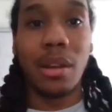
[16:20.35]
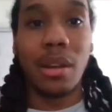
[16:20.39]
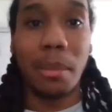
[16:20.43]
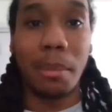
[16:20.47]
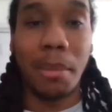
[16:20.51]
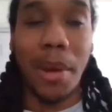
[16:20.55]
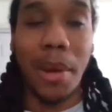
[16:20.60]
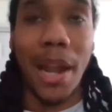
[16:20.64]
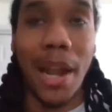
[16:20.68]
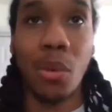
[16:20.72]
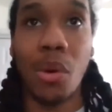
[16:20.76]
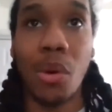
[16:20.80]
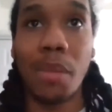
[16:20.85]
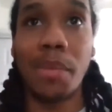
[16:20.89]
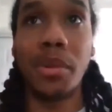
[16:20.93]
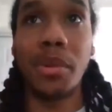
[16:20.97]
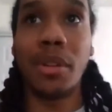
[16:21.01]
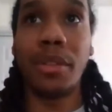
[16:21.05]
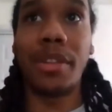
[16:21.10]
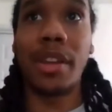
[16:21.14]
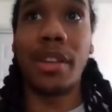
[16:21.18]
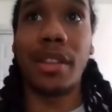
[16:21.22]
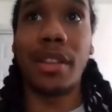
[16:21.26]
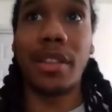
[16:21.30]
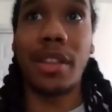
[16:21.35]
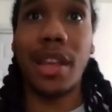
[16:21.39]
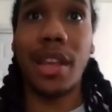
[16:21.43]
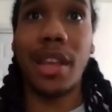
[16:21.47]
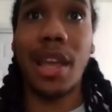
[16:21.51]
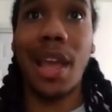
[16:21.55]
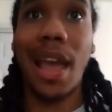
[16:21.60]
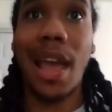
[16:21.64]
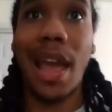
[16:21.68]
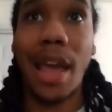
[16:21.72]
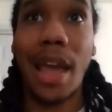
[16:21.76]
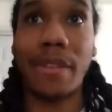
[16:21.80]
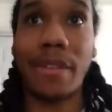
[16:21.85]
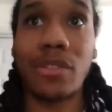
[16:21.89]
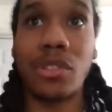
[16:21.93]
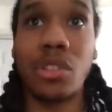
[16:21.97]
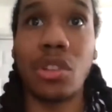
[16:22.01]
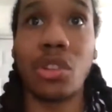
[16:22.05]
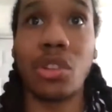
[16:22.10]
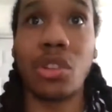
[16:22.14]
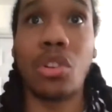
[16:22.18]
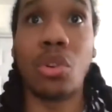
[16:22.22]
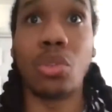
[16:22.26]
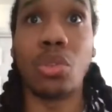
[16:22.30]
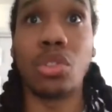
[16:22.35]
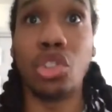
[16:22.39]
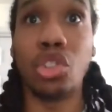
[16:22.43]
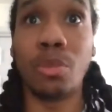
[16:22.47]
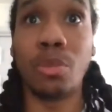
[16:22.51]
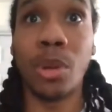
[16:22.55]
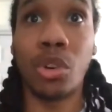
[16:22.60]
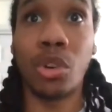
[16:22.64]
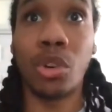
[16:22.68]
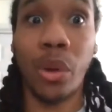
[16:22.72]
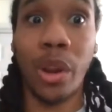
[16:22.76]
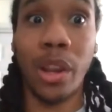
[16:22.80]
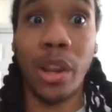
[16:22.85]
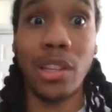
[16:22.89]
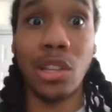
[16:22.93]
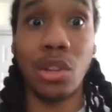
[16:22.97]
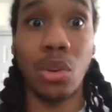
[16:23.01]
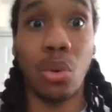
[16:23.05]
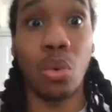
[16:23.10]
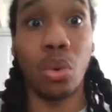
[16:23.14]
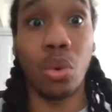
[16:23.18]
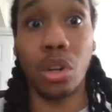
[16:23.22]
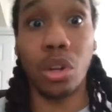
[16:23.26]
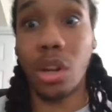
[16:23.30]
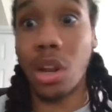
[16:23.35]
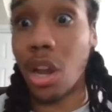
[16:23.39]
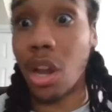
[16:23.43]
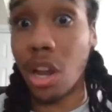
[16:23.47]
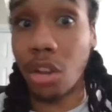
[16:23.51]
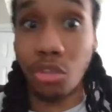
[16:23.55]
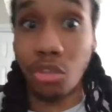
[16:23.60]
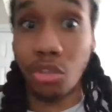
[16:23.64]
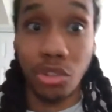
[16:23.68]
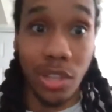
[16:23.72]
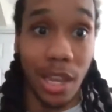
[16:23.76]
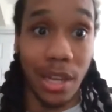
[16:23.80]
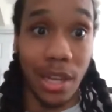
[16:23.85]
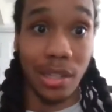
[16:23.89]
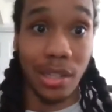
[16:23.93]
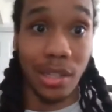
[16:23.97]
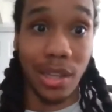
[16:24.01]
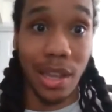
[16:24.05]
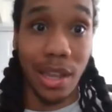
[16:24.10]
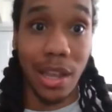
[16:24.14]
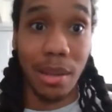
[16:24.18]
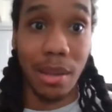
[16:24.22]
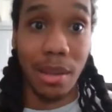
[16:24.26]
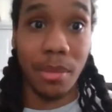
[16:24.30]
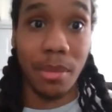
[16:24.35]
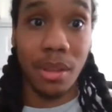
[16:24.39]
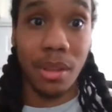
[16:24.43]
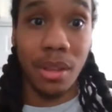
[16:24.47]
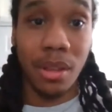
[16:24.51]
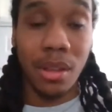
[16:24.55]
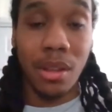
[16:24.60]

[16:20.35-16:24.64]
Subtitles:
But I don't want people to think that they have to go super crazy and order hundreds at a time.